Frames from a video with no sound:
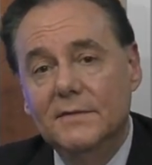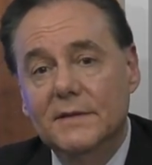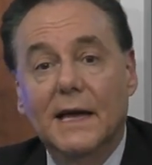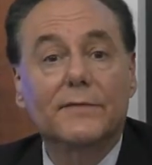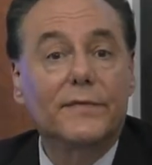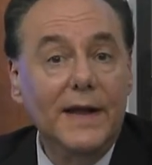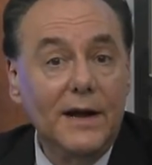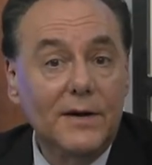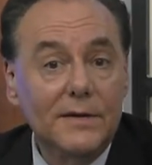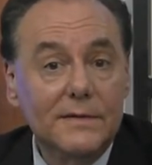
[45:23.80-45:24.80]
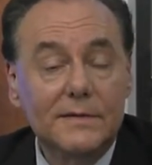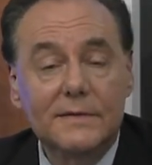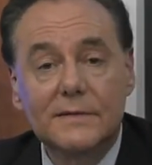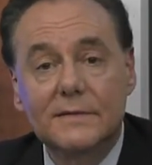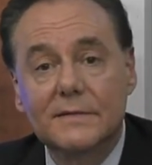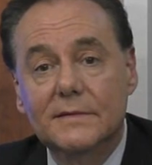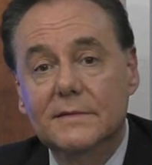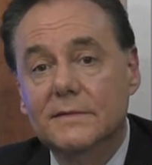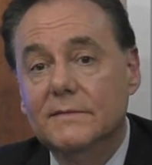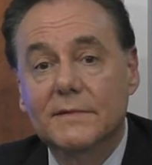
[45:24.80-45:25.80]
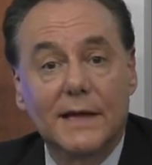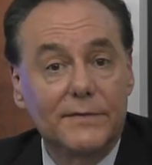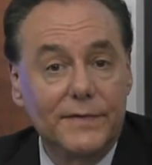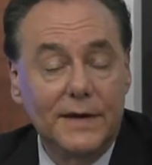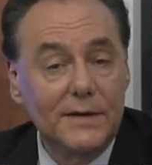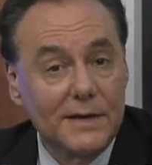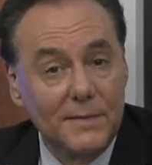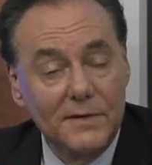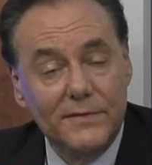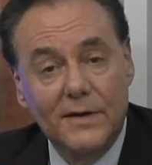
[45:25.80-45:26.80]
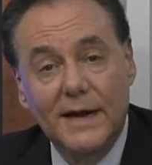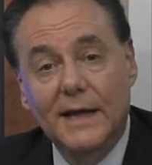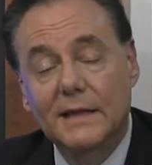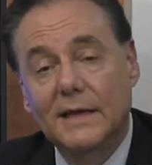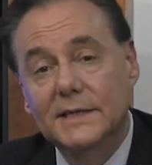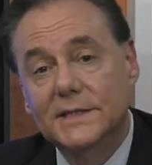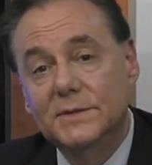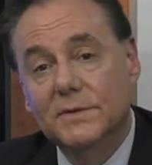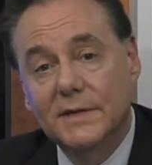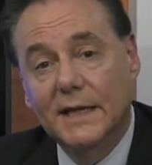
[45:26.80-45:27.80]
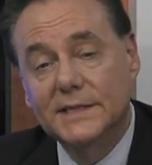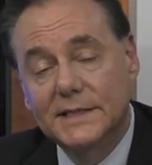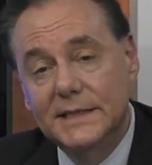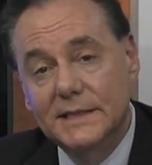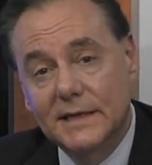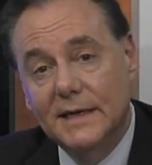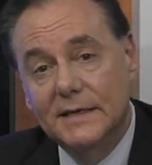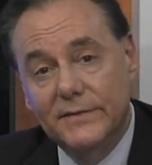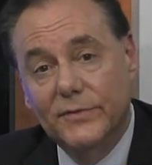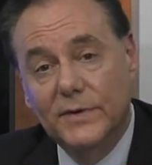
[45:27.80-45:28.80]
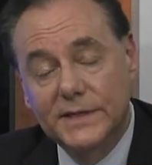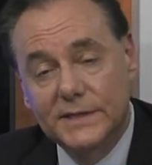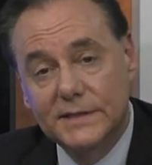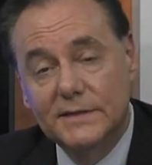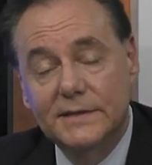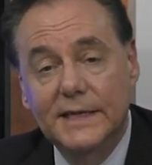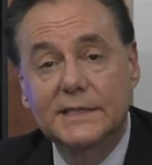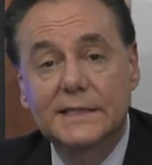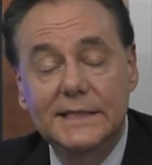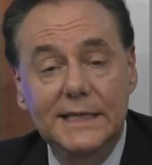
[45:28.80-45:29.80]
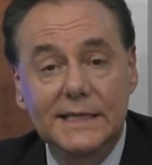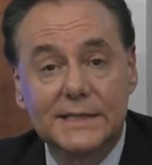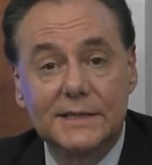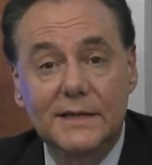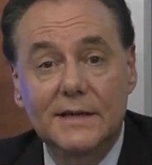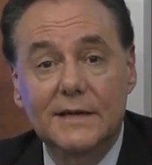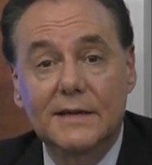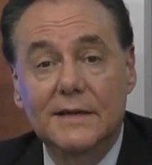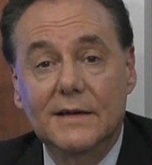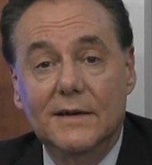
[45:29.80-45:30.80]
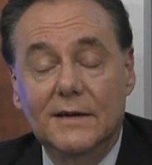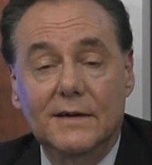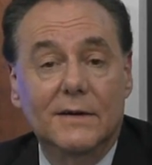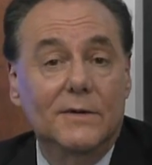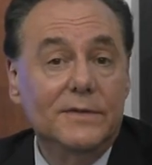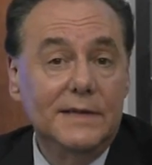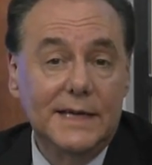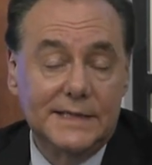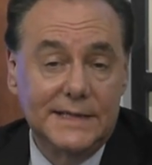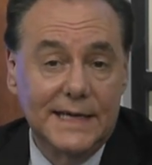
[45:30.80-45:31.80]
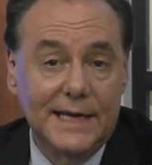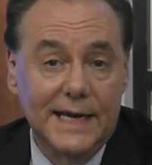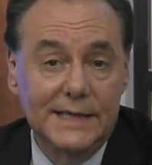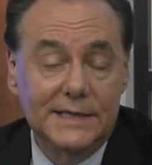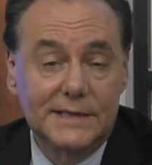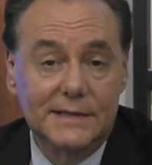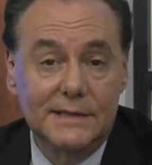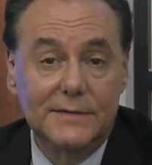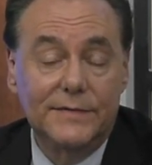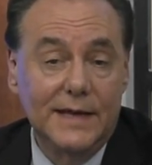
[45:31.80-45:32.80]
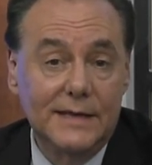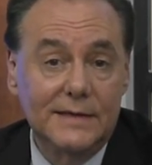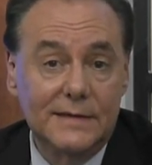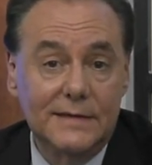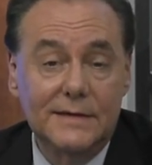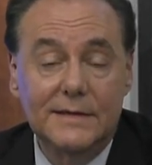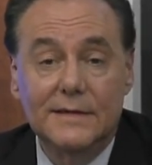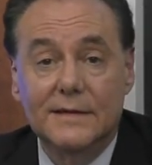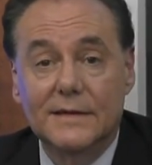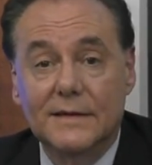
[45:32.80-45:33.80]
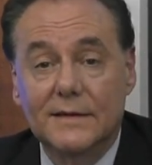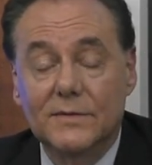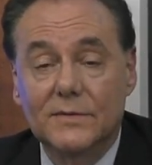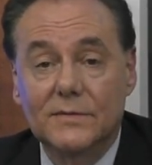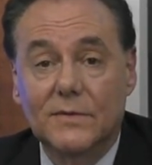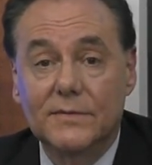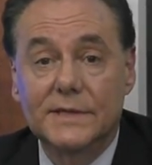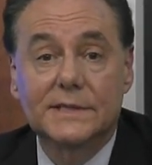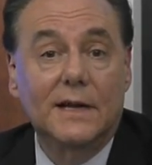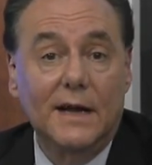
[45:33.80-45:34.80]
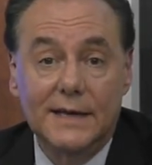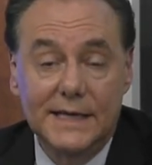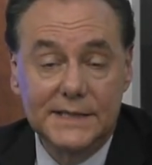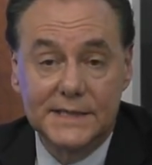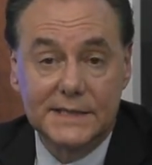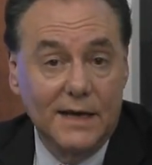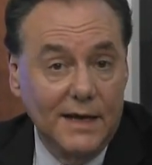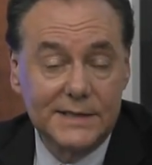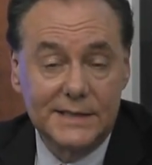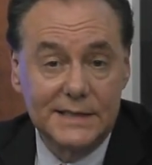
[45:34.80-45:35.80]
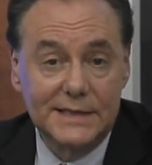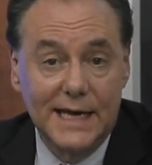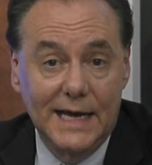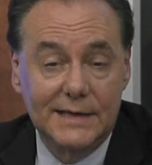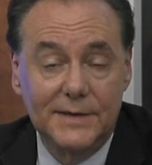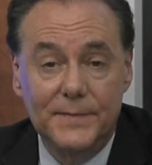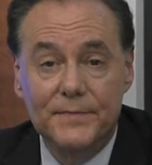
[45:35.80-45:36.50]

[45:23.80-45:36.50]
Without fair, without fair and a couple of our allies, you will not see the kind of voice this nation needs uh, over the next decades to defend uh, this against this constant attack